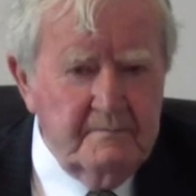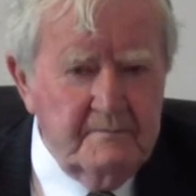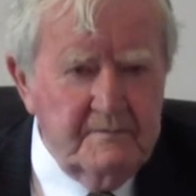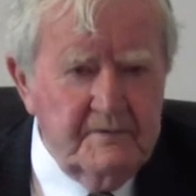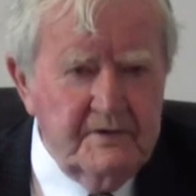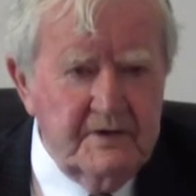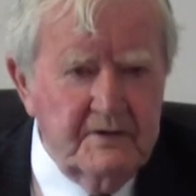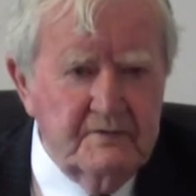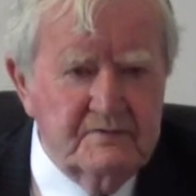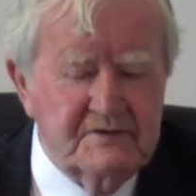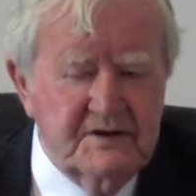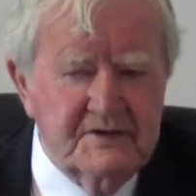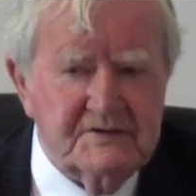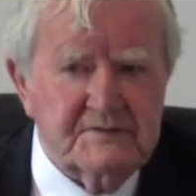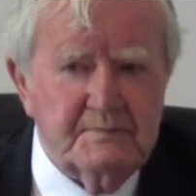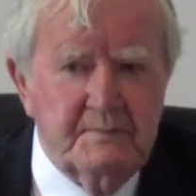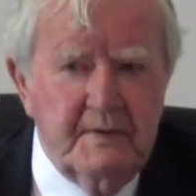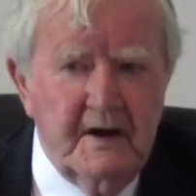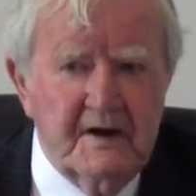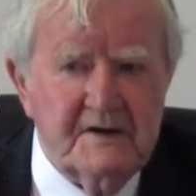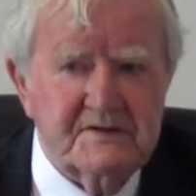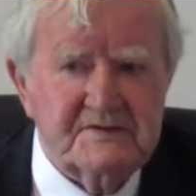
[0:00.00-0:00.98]
useless
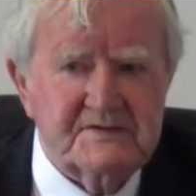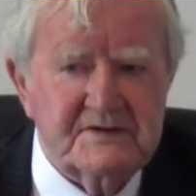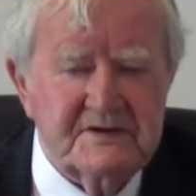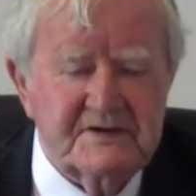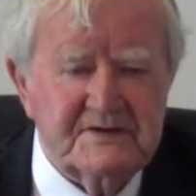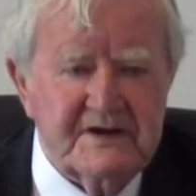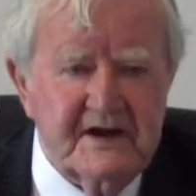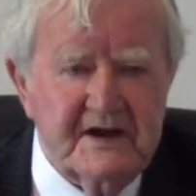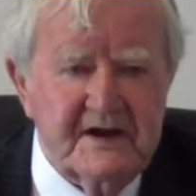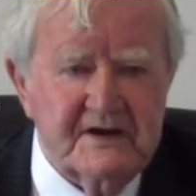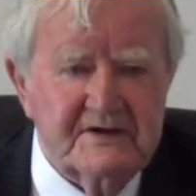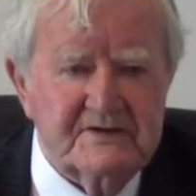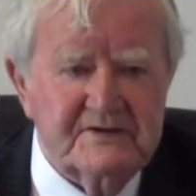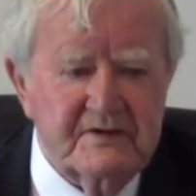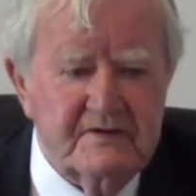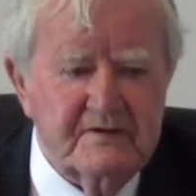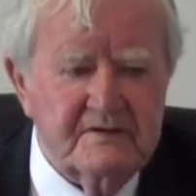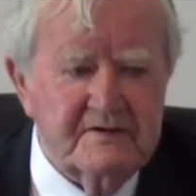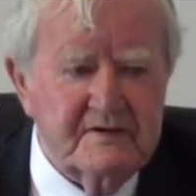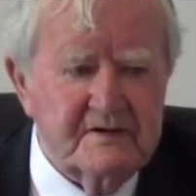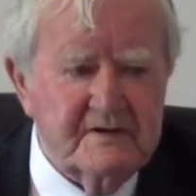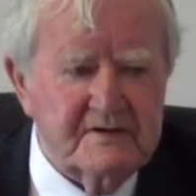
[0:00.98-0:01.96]
policies there
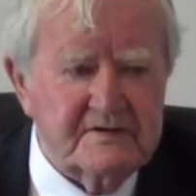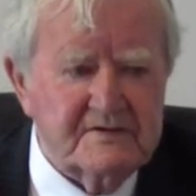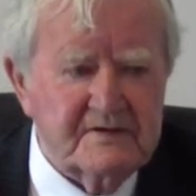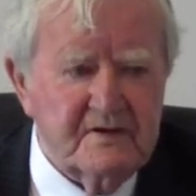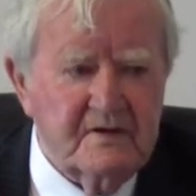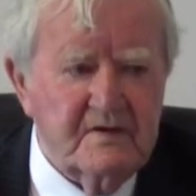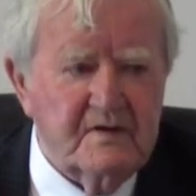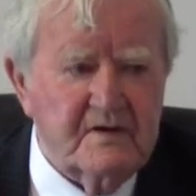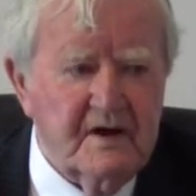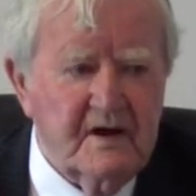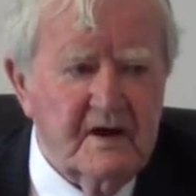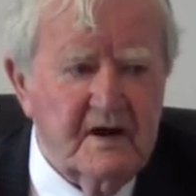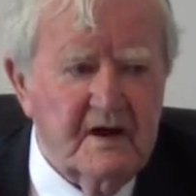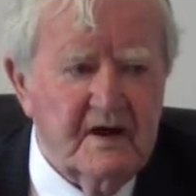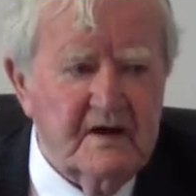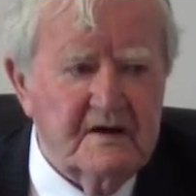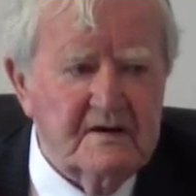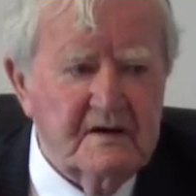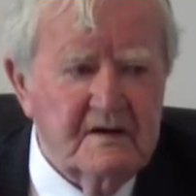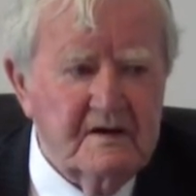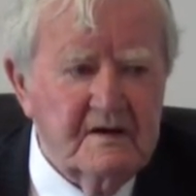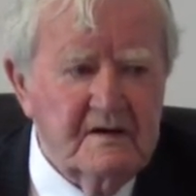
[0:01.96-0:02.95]
during the
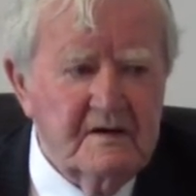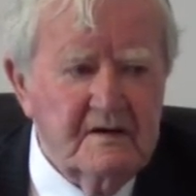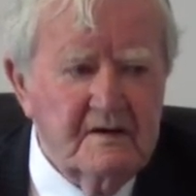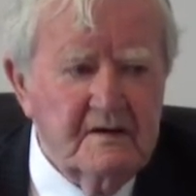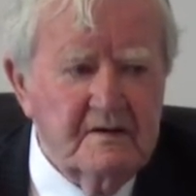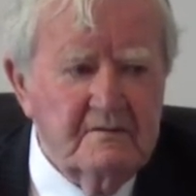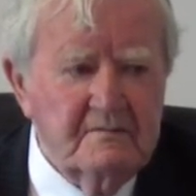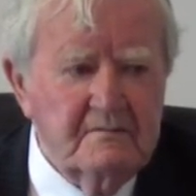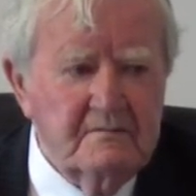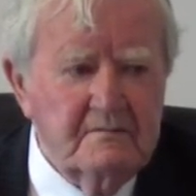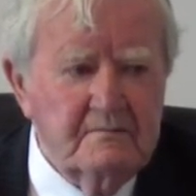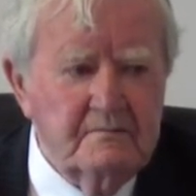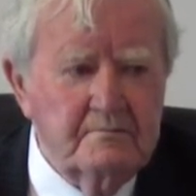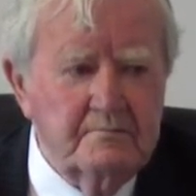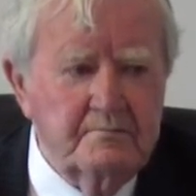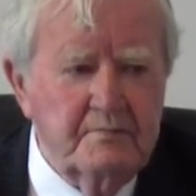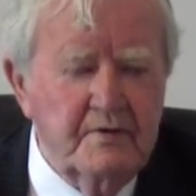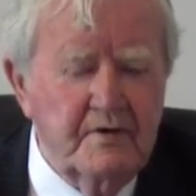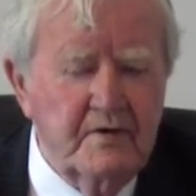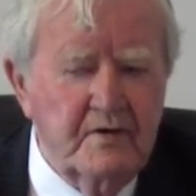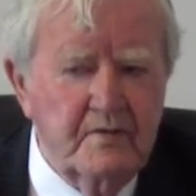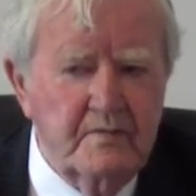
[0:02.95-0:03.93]
so-called
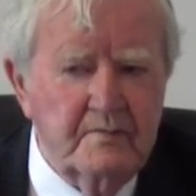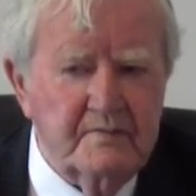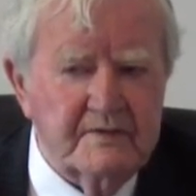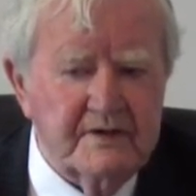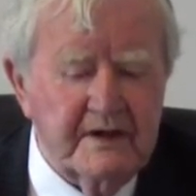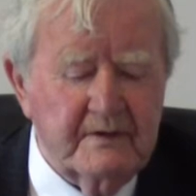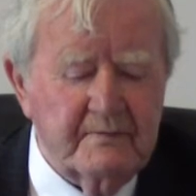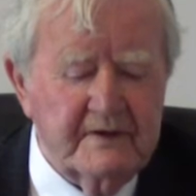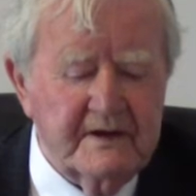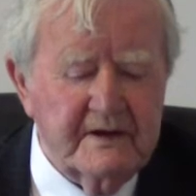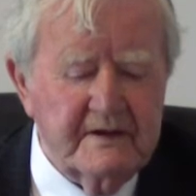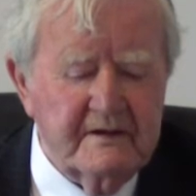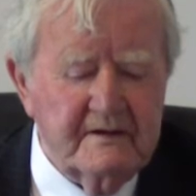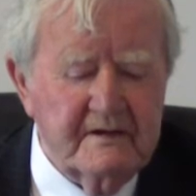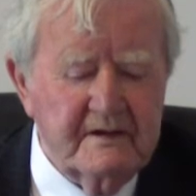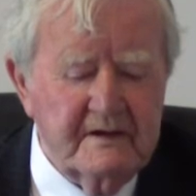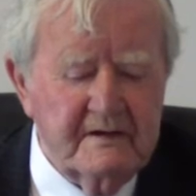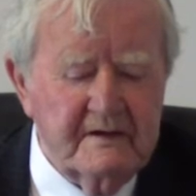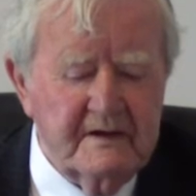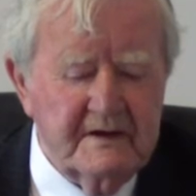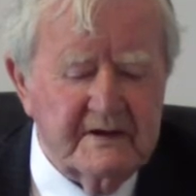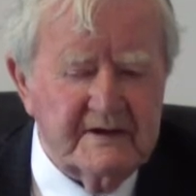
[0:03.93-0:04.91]
boom that we
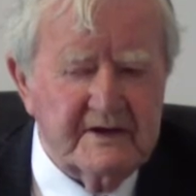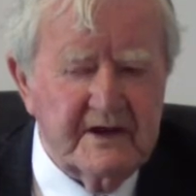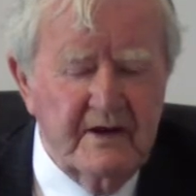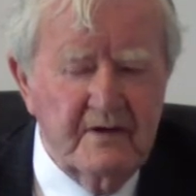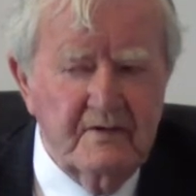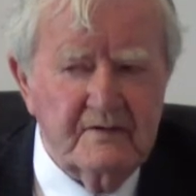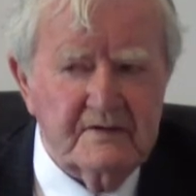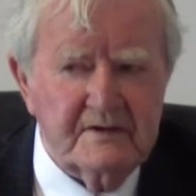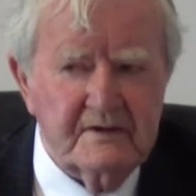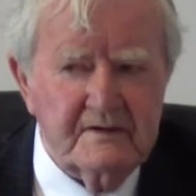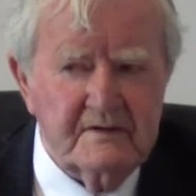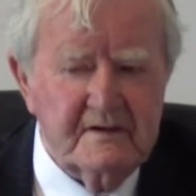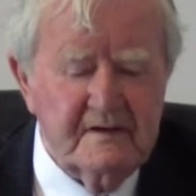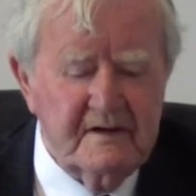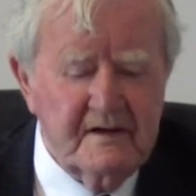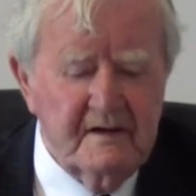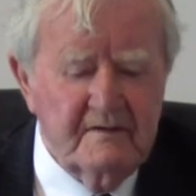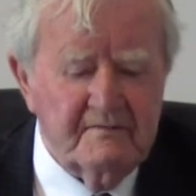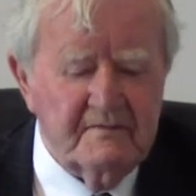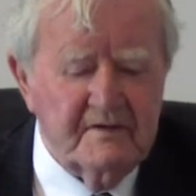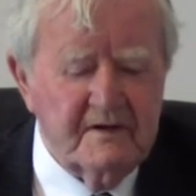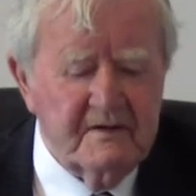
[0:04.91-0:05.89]
encountered
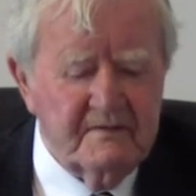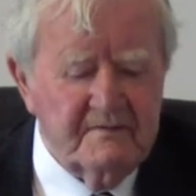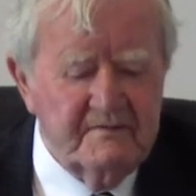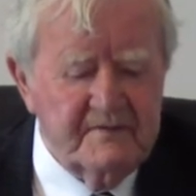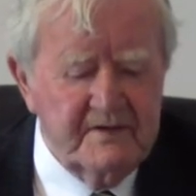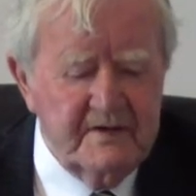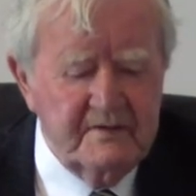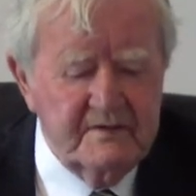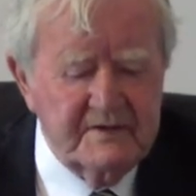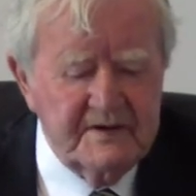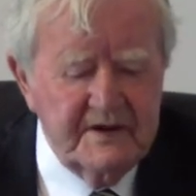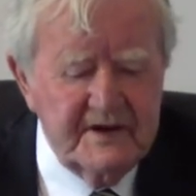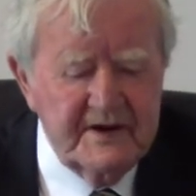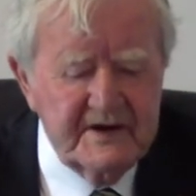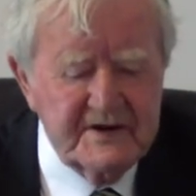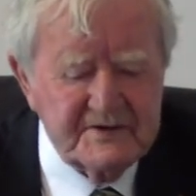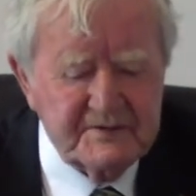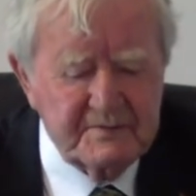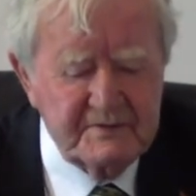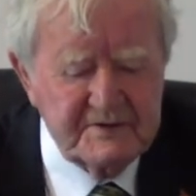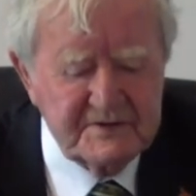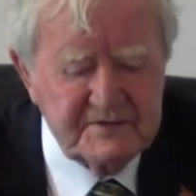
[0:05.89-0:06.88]
for a few
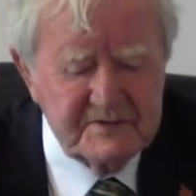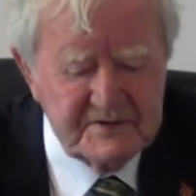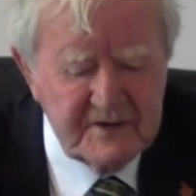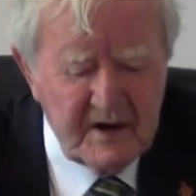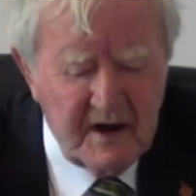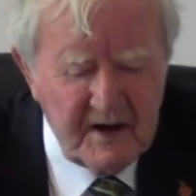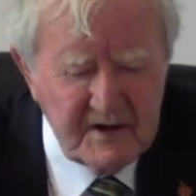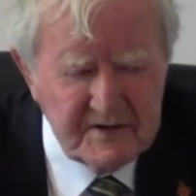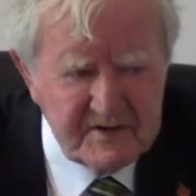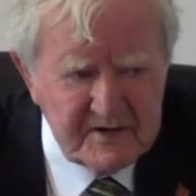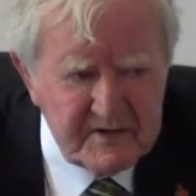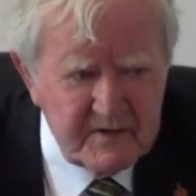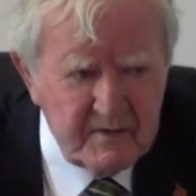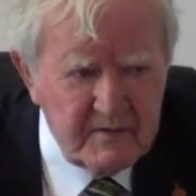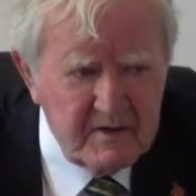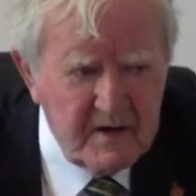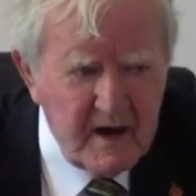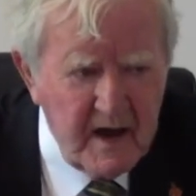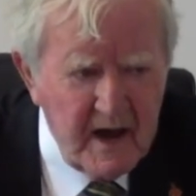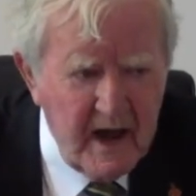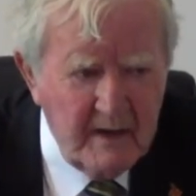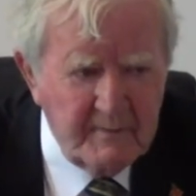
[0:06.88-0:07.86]
years, which is all to do
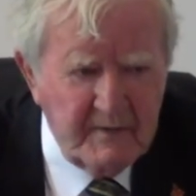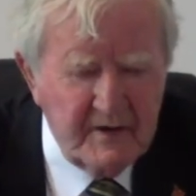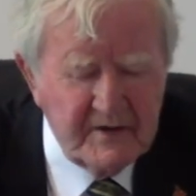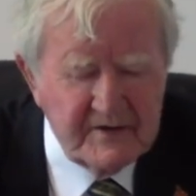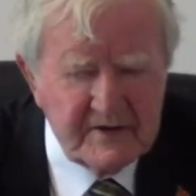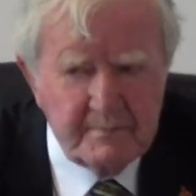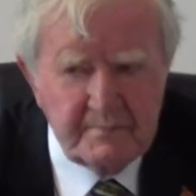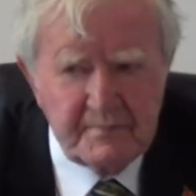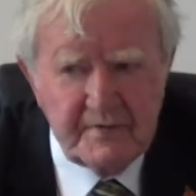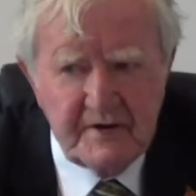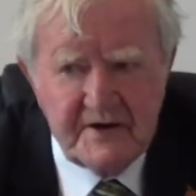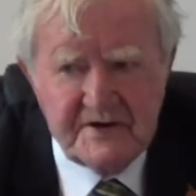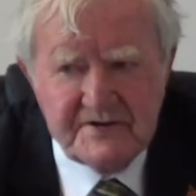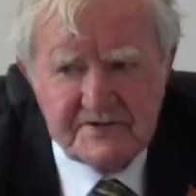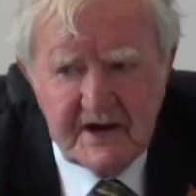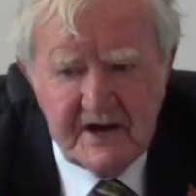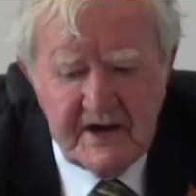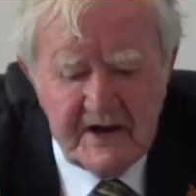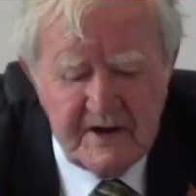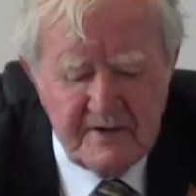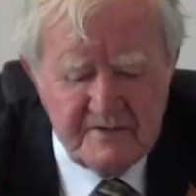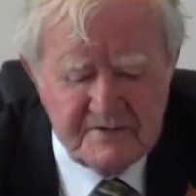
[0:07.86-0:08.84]
with about the price of
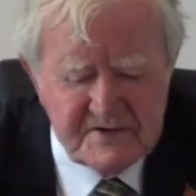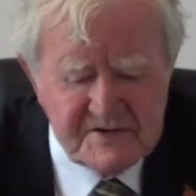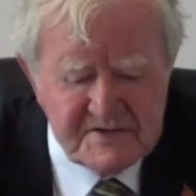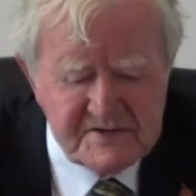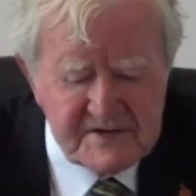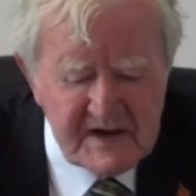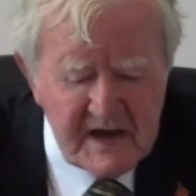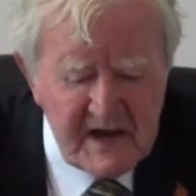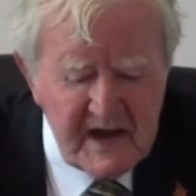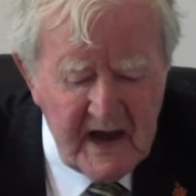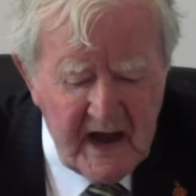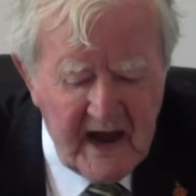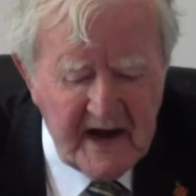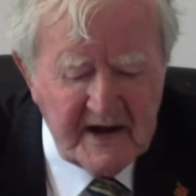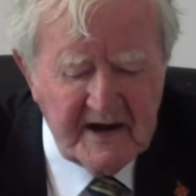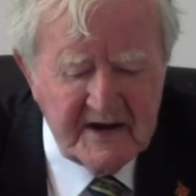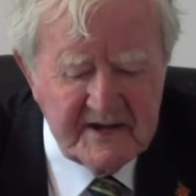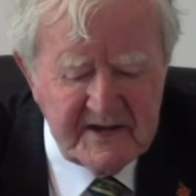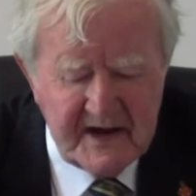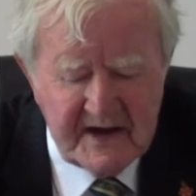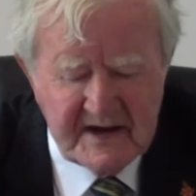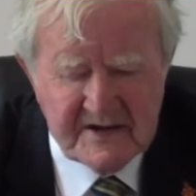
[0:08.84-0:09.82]
houses. And
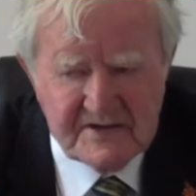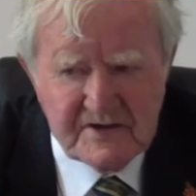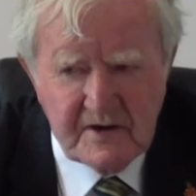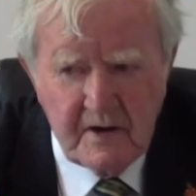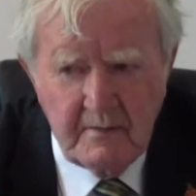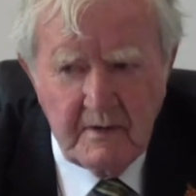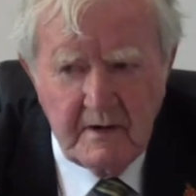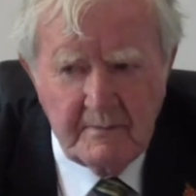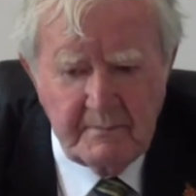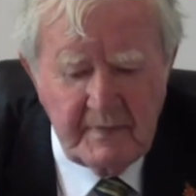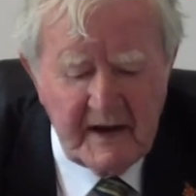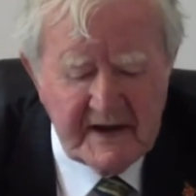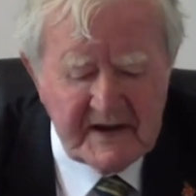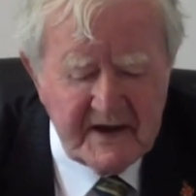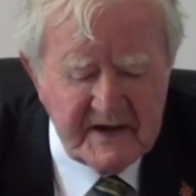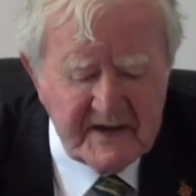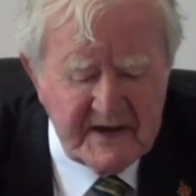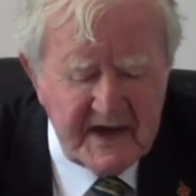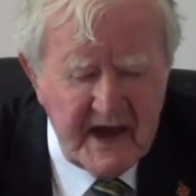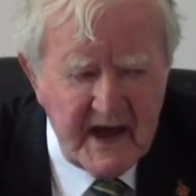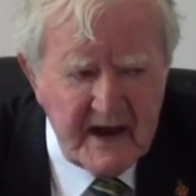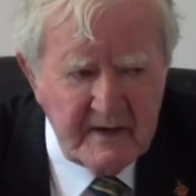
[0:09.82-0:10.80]
I think it's come on back
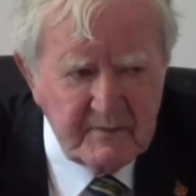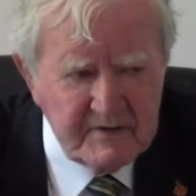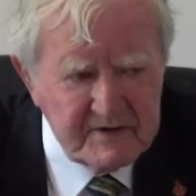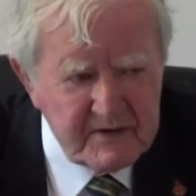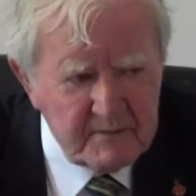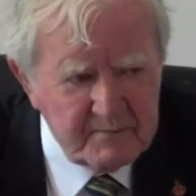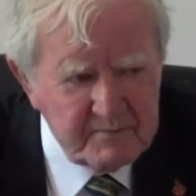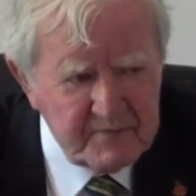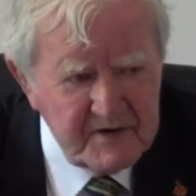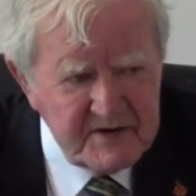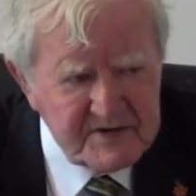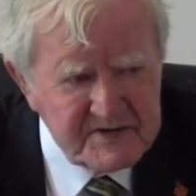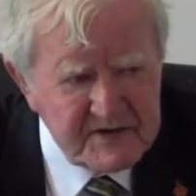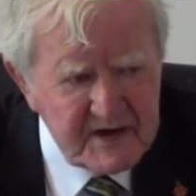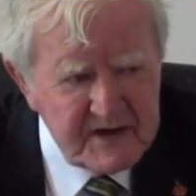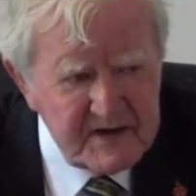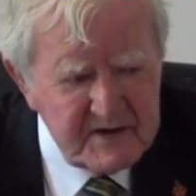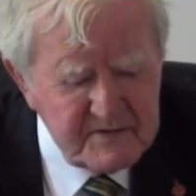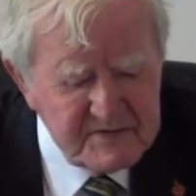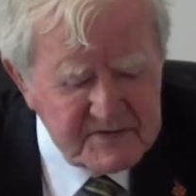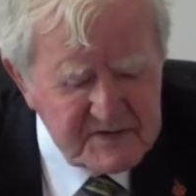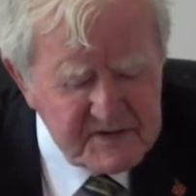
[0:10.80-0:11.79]
again with the price of
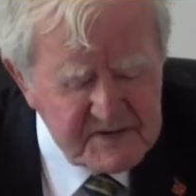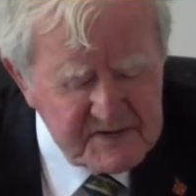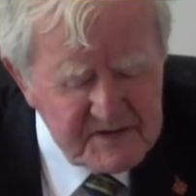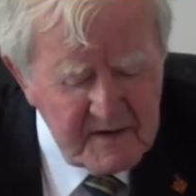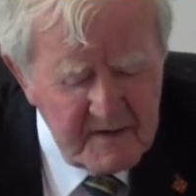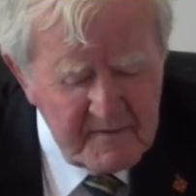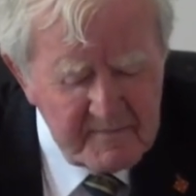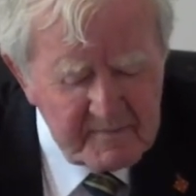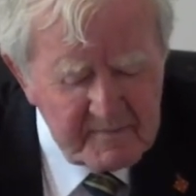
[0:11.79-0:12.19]
houses.